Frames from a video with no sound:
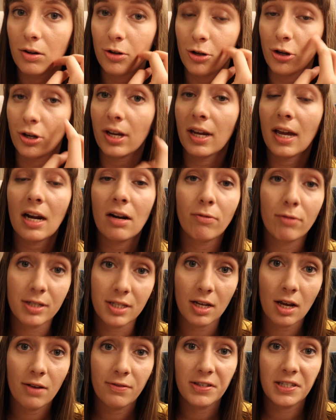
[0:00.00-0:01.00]
you can get a
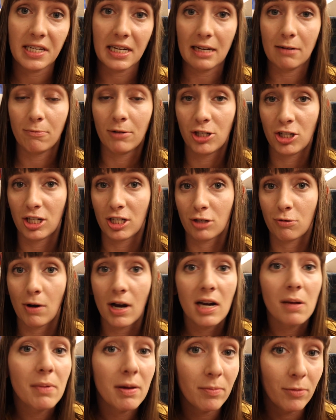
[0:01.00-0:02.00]
reserved seat, which is
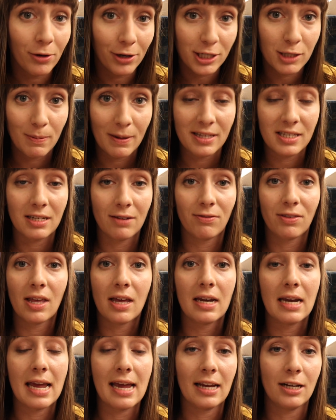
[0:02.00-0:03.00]
quite a bit more expensive
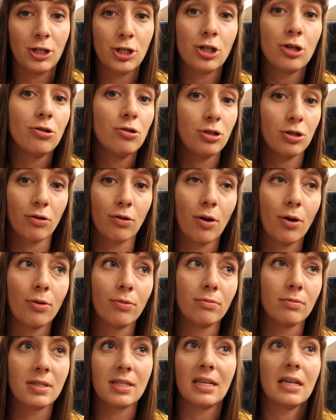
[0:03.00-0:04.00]
than a choose your
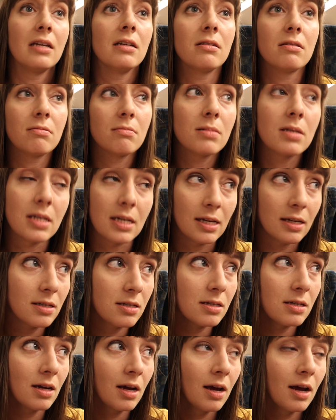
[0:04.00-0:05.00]
own seat.
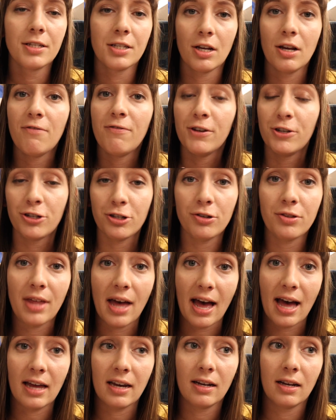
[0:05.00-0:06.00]
So if you do
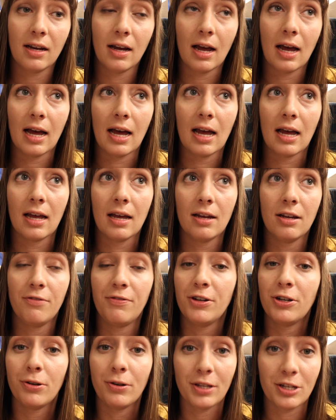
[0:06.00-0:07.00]
that,
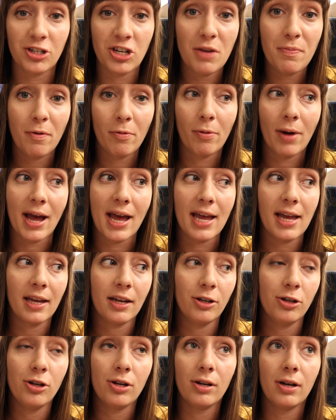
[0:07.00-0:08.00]
if you do it the cheaper way,
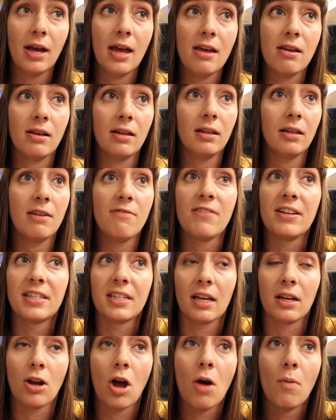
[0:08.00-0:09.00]
if
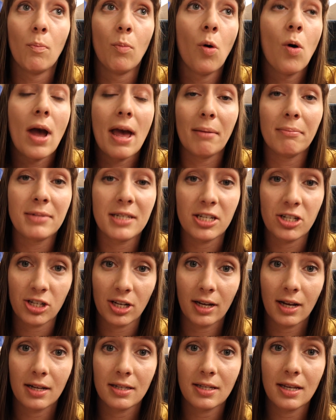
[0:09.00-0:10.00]
it's a more empty
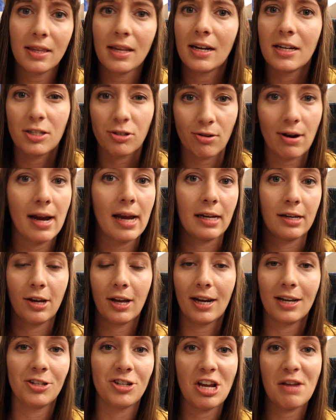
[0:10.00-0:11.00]
Shinkansen, then it's great. You
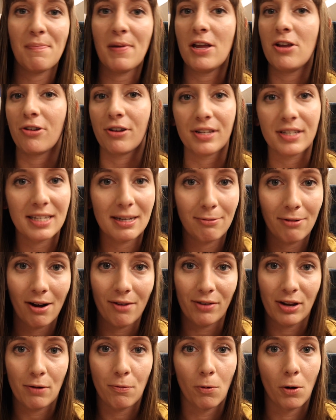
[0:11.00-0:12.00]
get it cheaper, you can sit
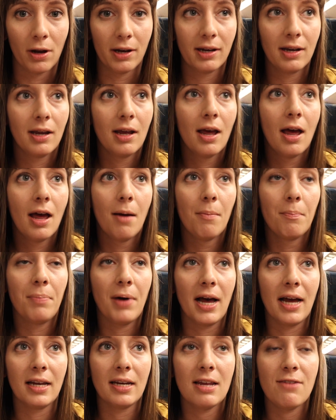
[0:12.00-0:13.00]
wherever you want.
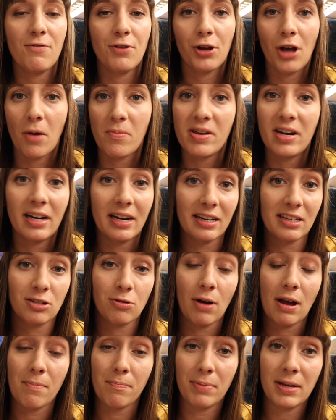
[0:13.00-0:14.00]
But if you come in and it's
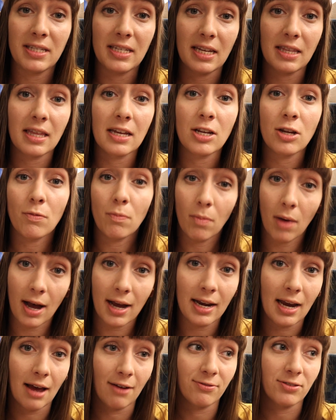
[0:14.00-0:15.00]
quite busy, then you
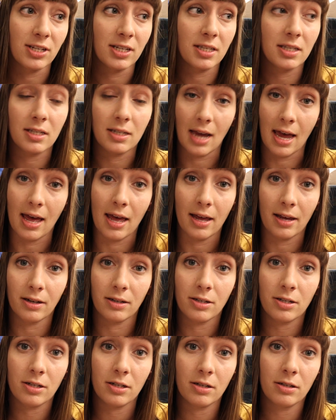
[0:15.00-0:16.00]
might have to
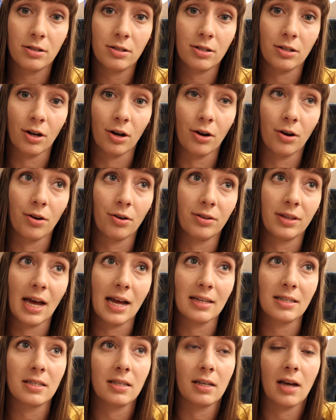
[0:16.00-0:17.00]
stand. So
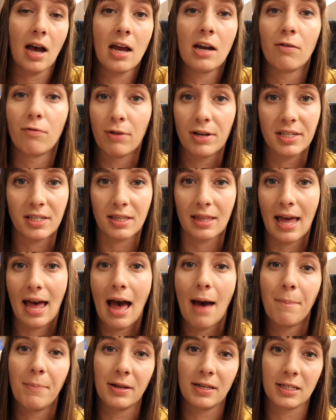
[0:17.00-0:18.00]
that's the kind of risk that
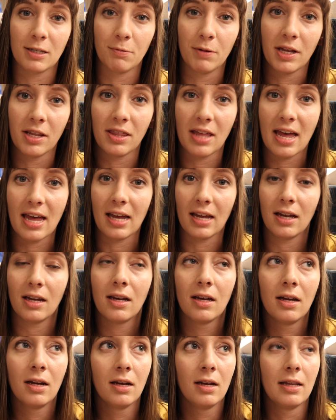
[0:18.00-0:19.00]
happens when
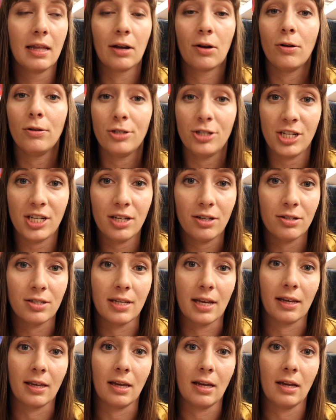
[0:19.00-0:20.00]
they're called
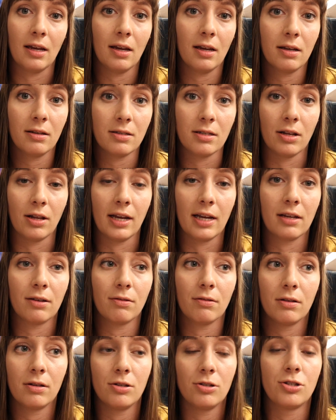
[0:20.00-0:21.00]
jiuseki, something,
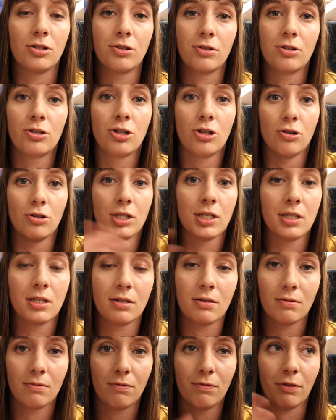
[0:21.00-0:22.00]

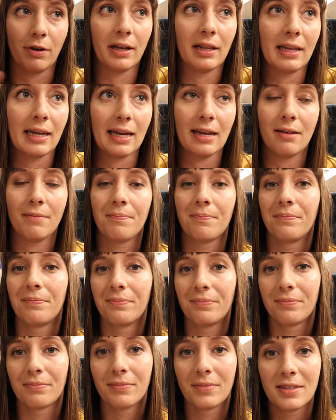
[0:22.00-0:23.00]
choose freely
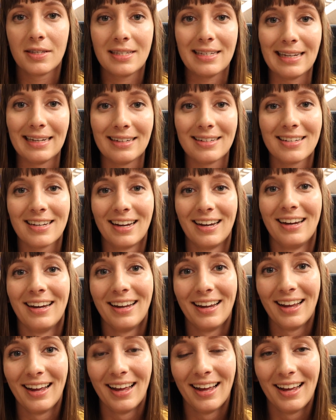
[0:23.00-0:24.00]
seat.
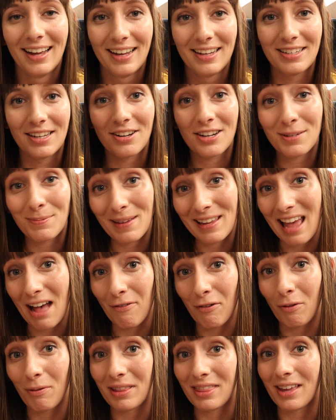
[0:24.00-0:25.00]
So just be
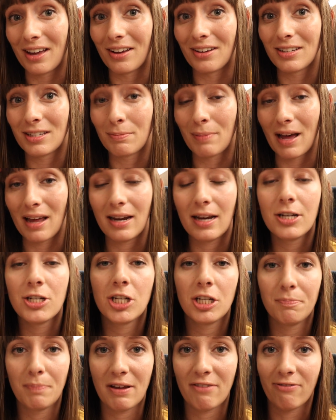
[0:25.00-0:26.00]
careful with those, but it
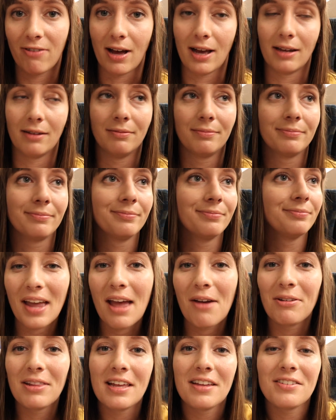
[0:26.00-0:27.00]
should be fine.
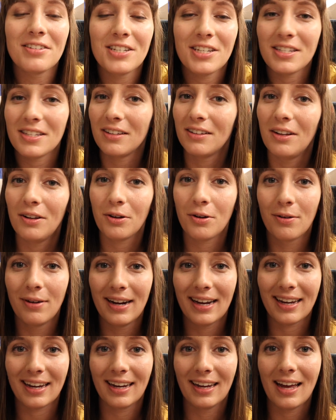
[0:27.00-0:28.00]
Okay, well that's just a little
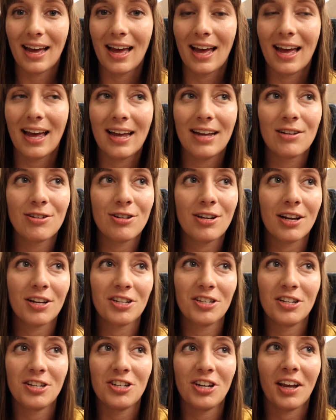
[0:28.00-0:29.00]
quick
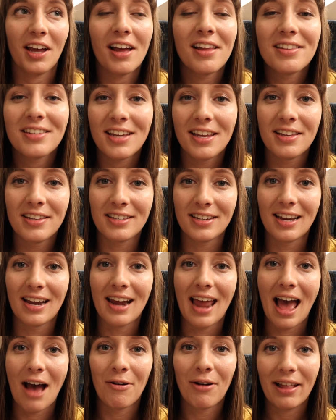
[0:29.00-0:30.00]
introduction to Shinkansens
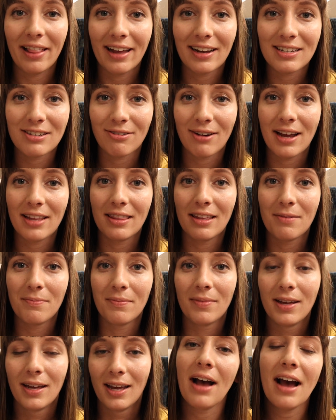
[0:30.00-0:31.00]
and how I like to ride
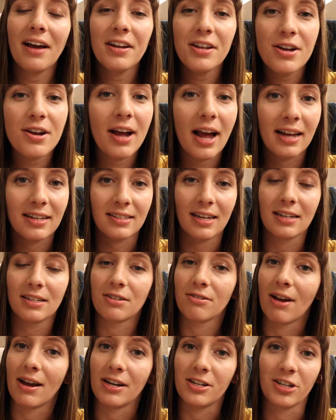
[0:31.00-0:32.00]
them. How do you guys like
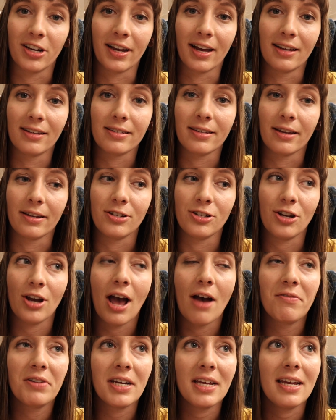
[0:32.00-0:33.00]
to ride Shinkansen? Do
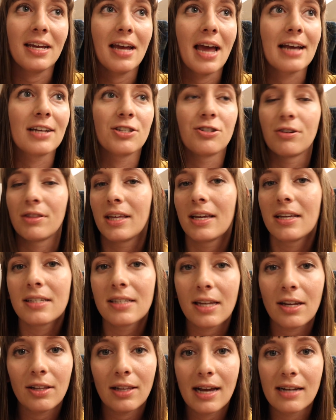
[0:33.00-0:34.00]
you have any extra things
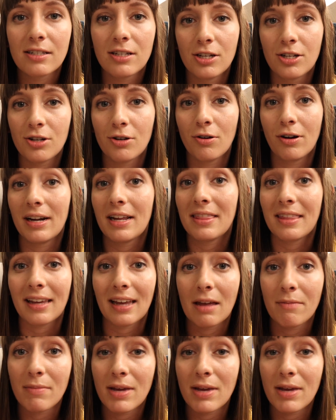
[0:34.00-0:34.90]
that you like to do or anything I